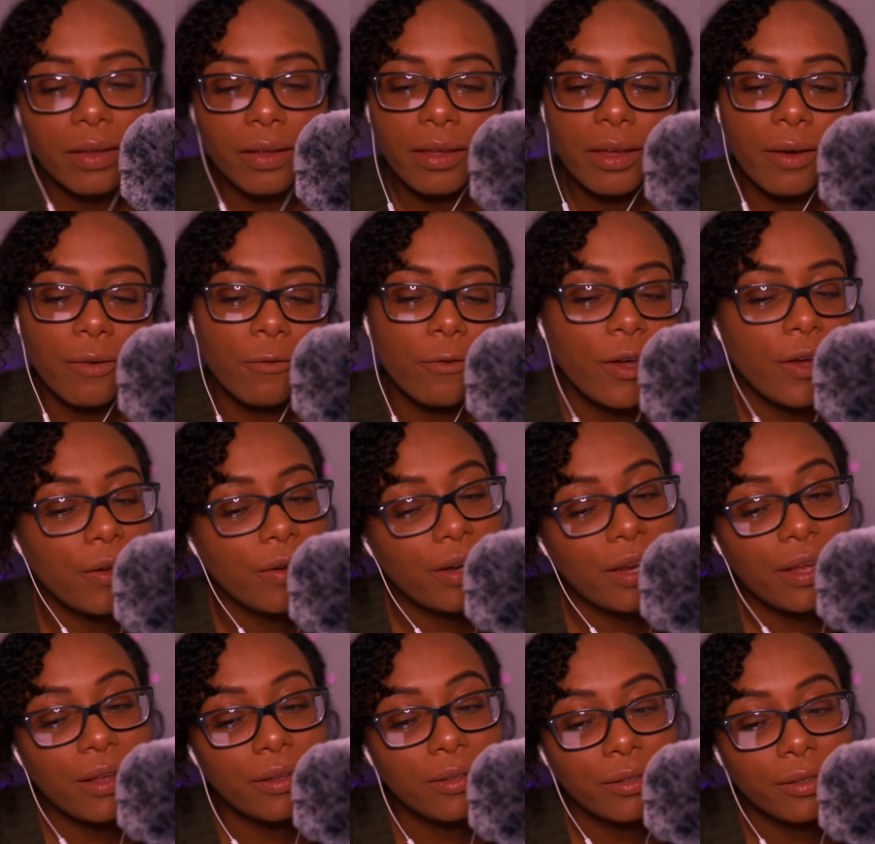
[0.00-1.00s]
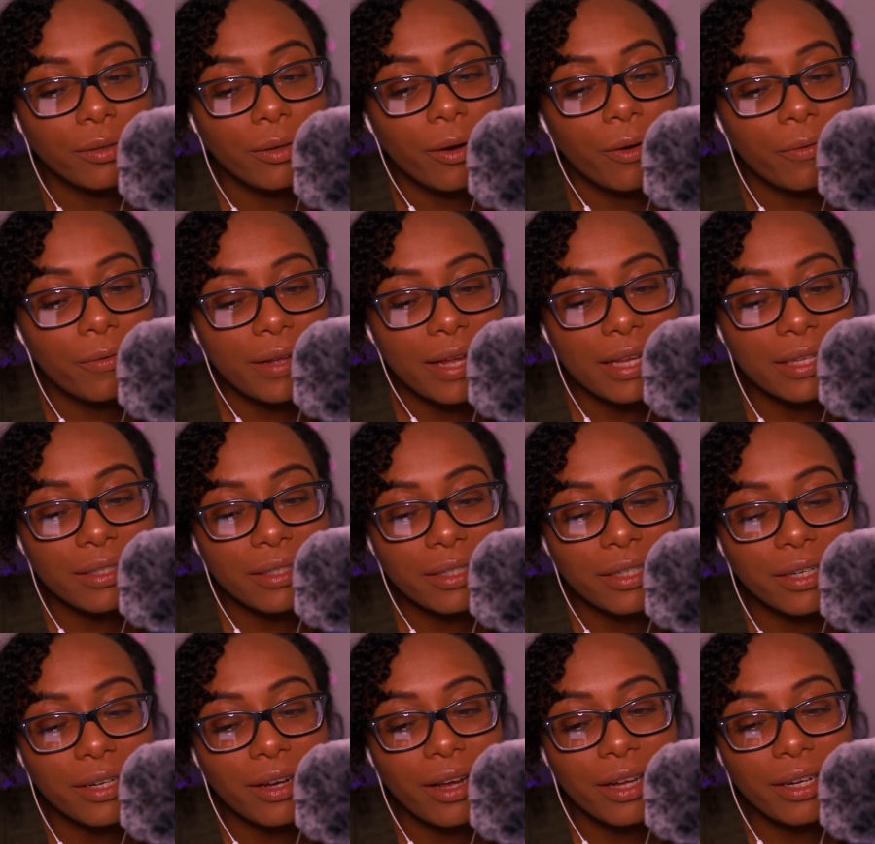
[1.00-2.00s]
Your fingernails grow
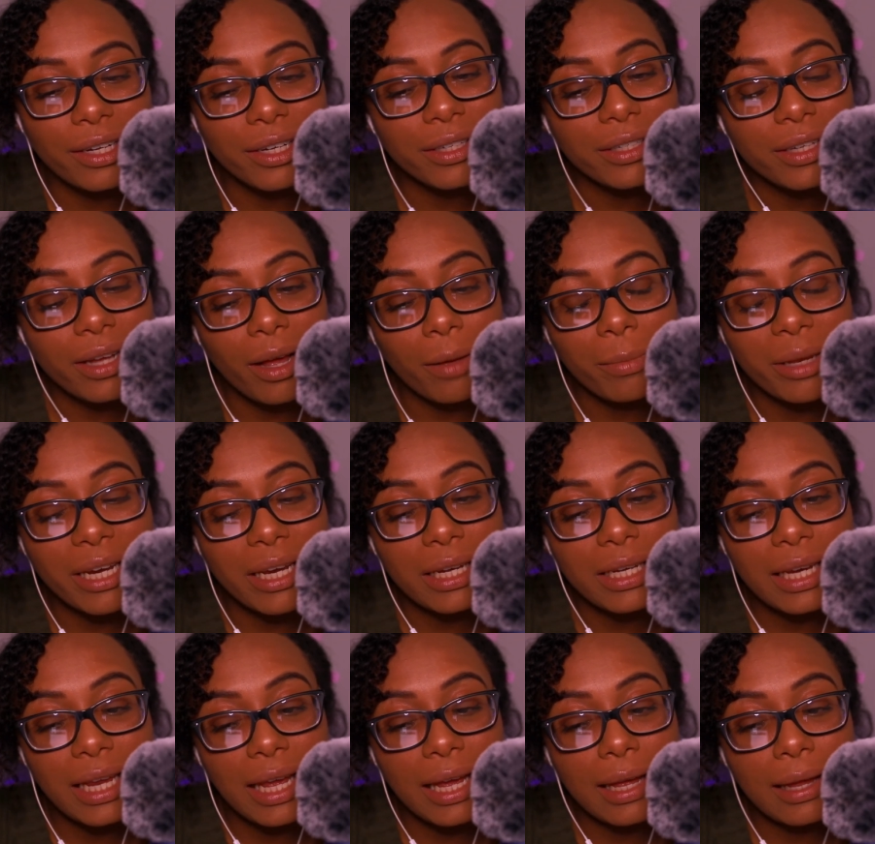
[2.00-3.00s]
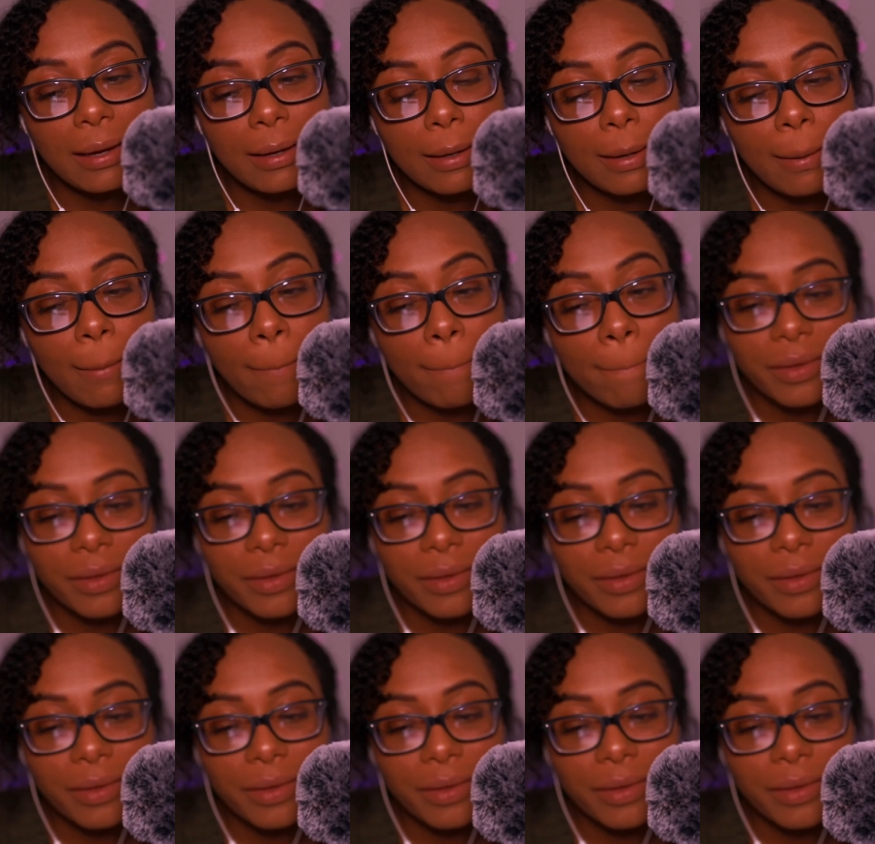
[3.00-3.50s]
faster on your dominant hand.